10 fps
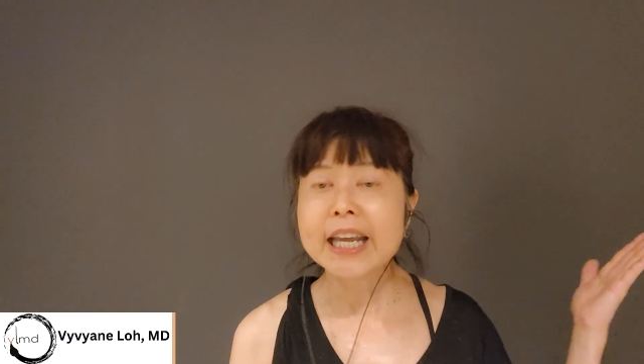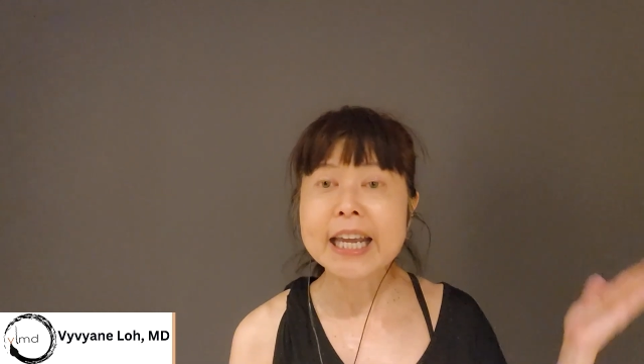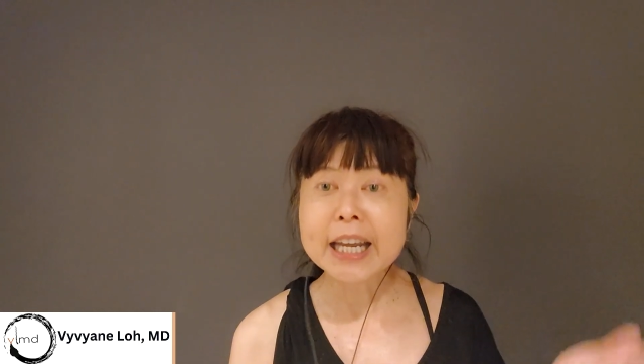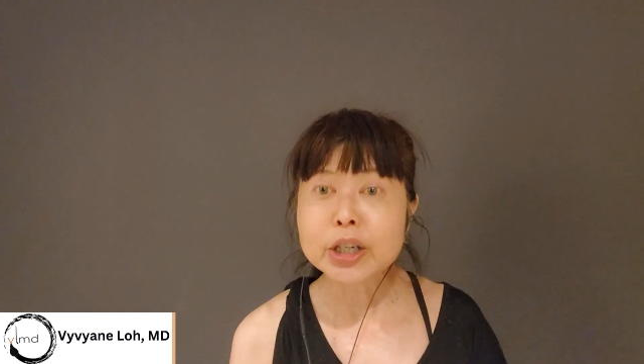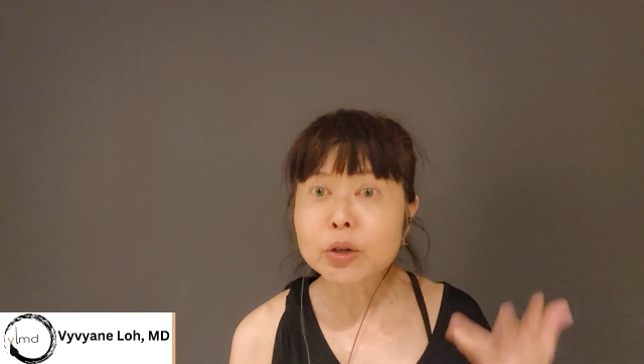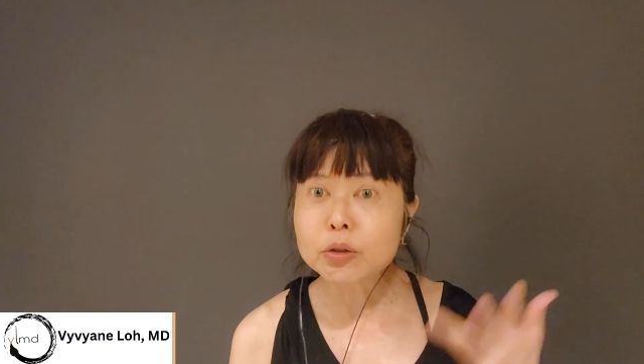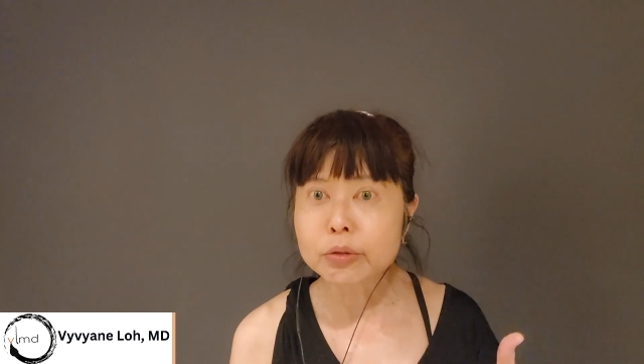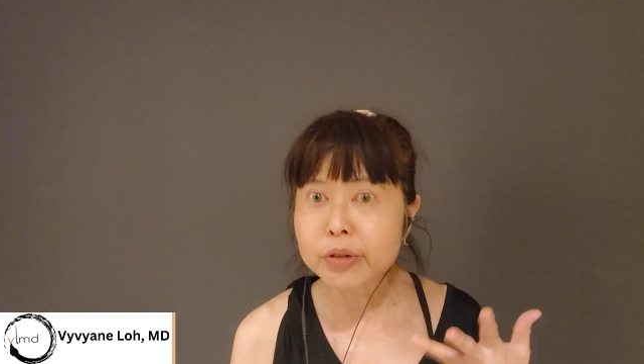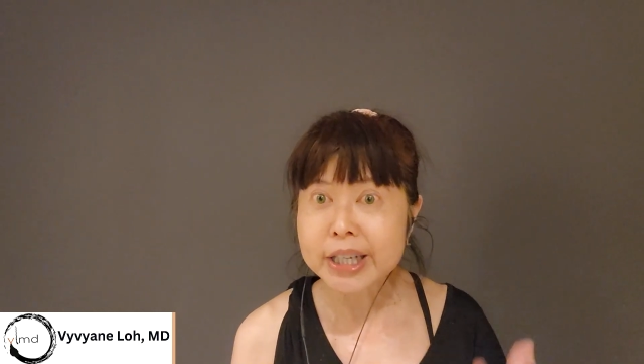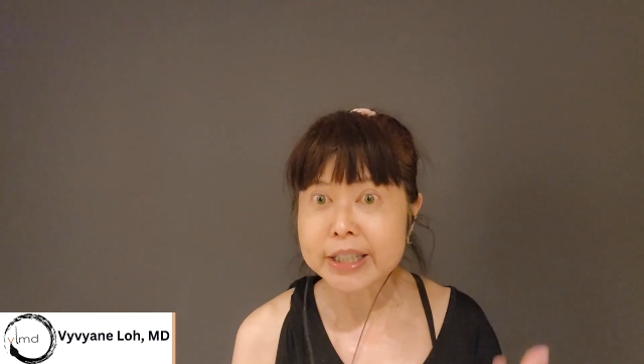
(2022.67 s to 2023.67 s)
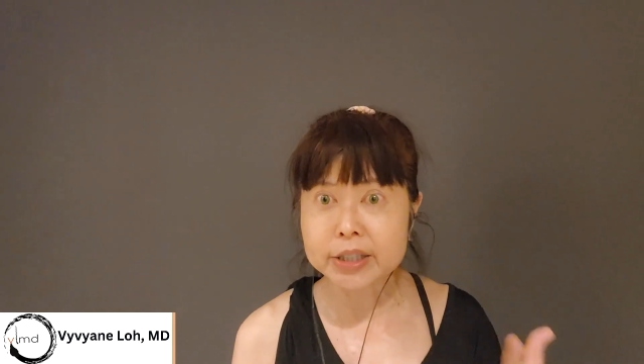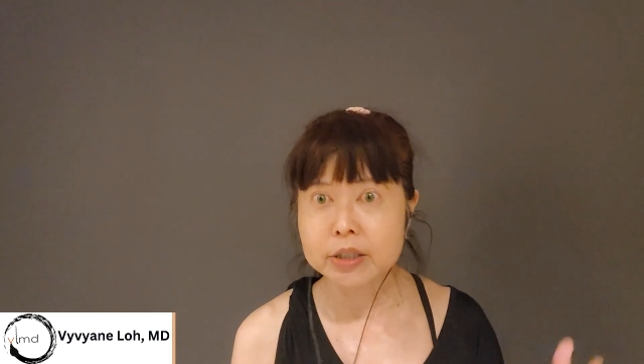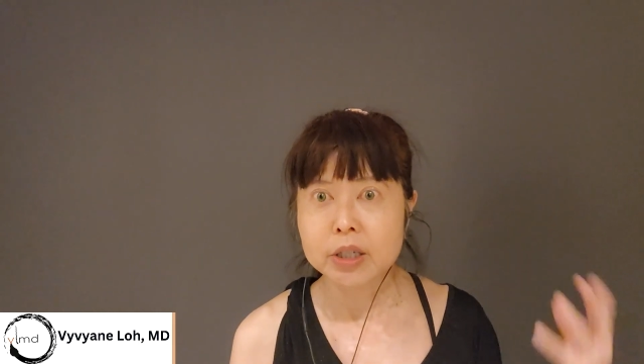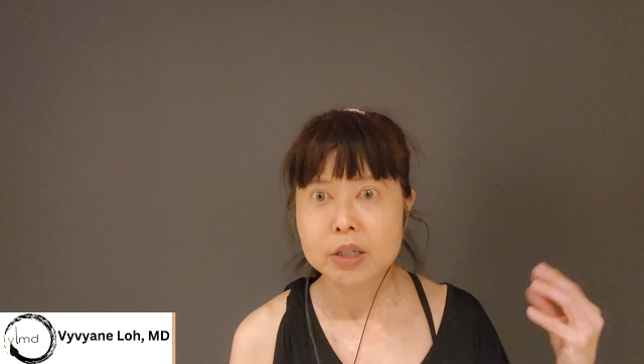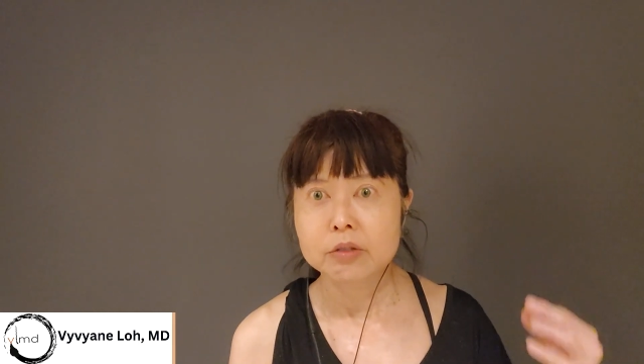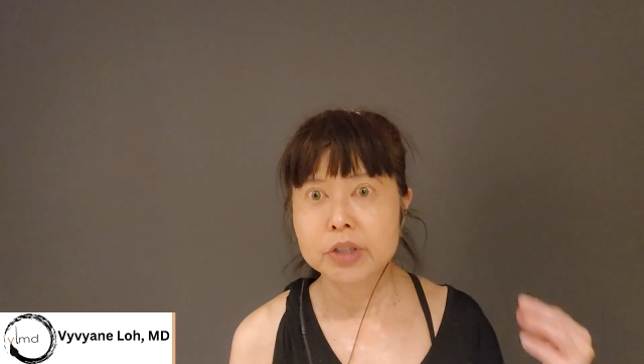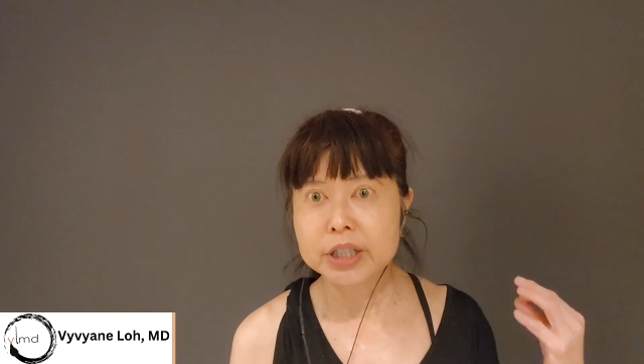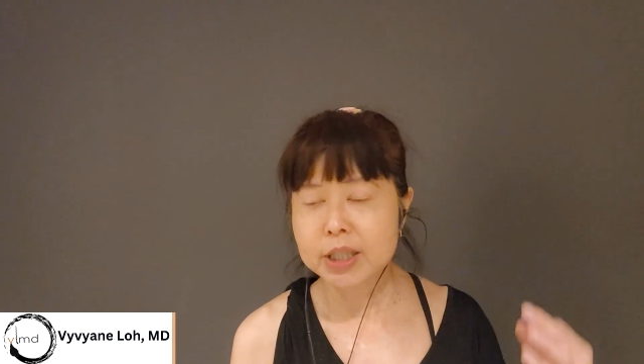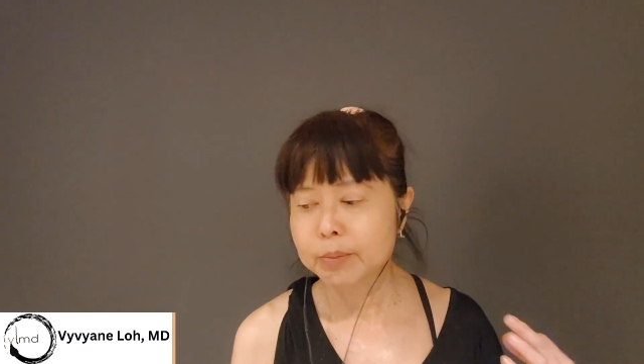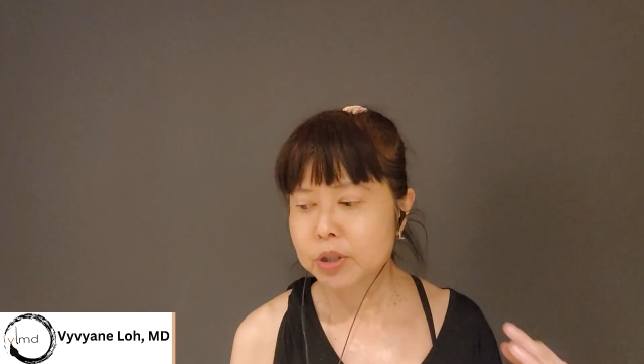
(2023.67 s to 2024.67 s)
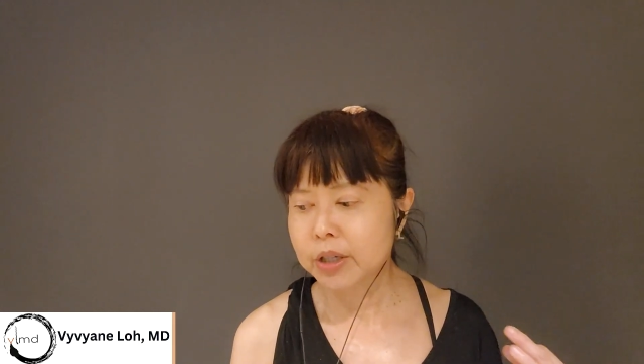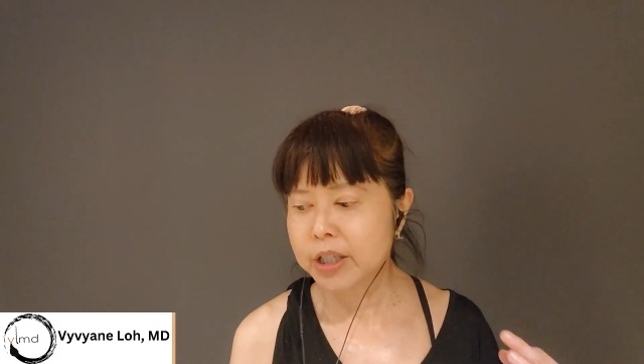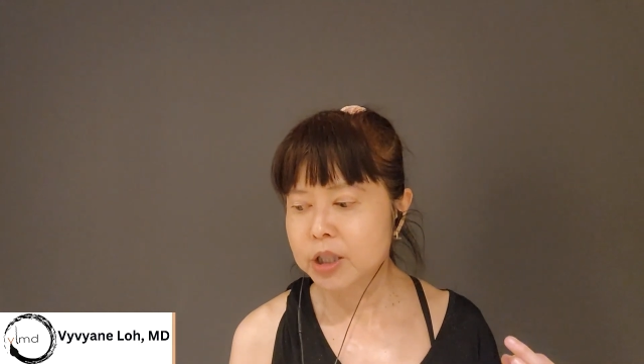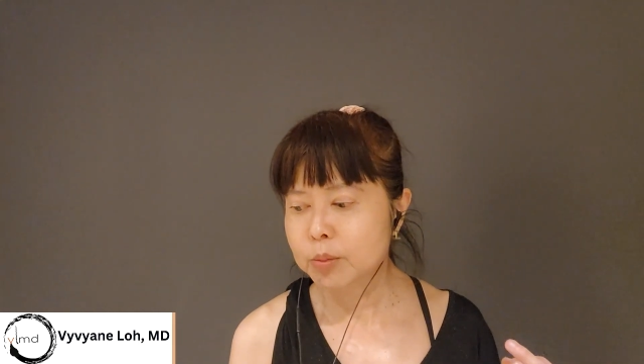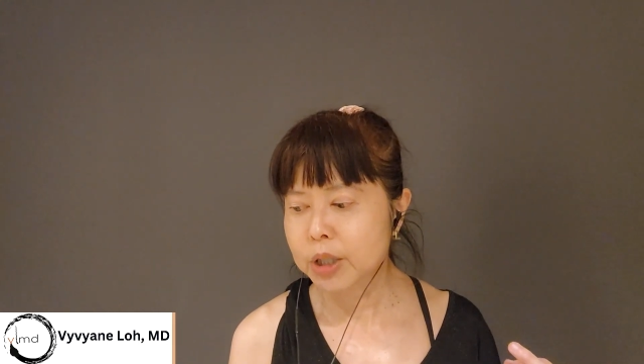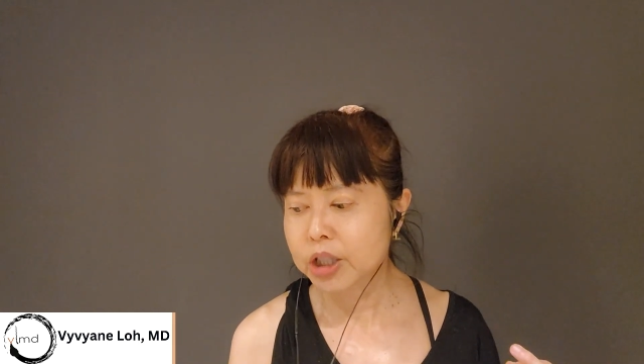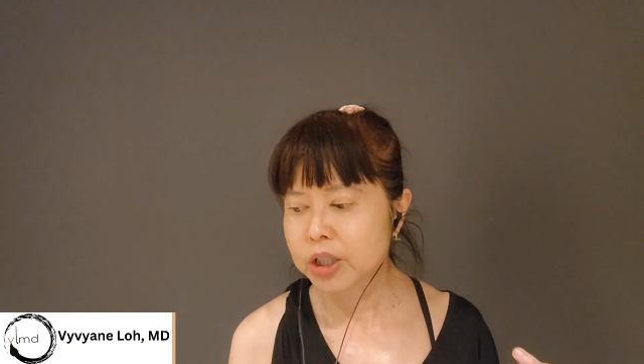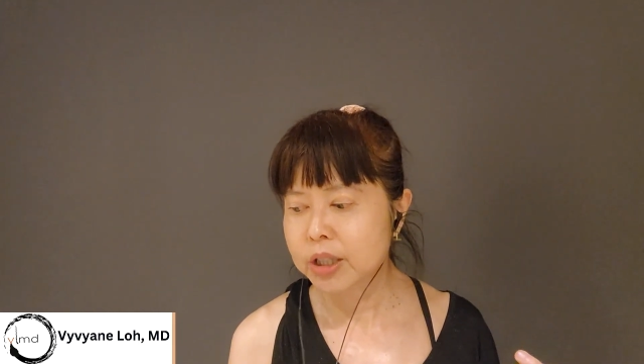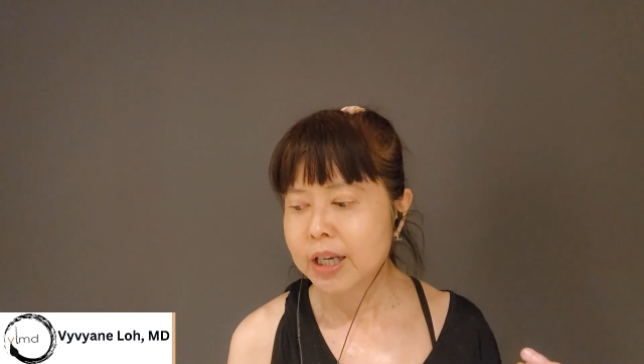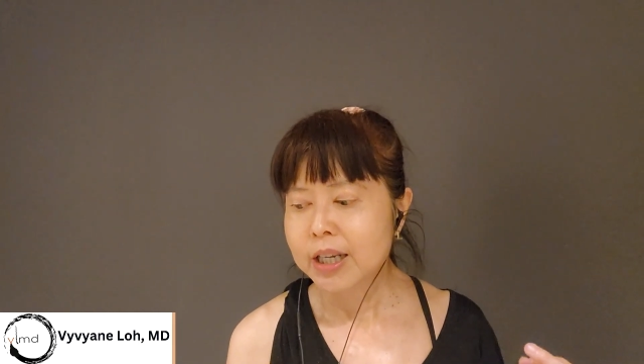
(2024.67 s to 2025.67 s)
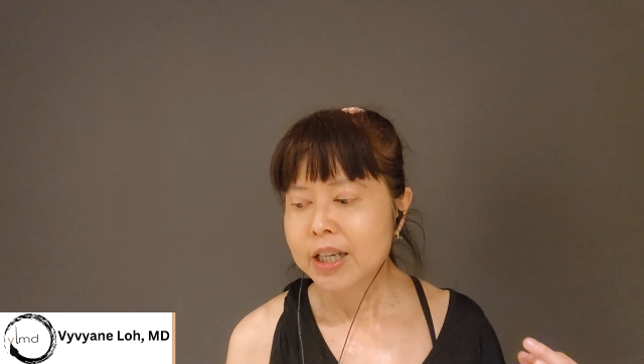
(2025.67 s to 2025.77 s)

increased receptor expression